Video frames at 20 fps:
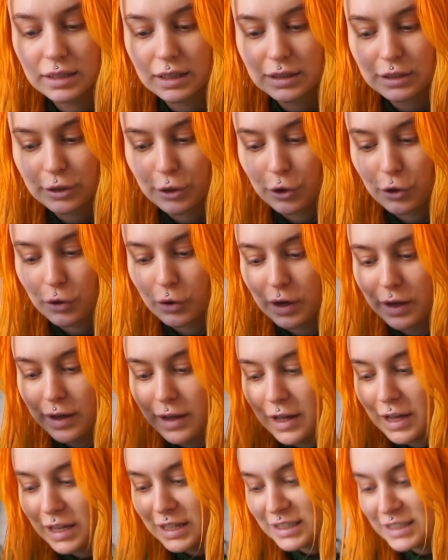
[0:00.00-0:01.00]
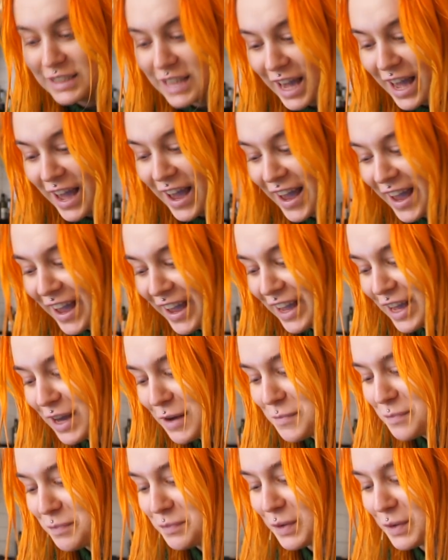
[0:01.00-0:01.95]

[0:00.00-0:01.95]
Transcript: So yay!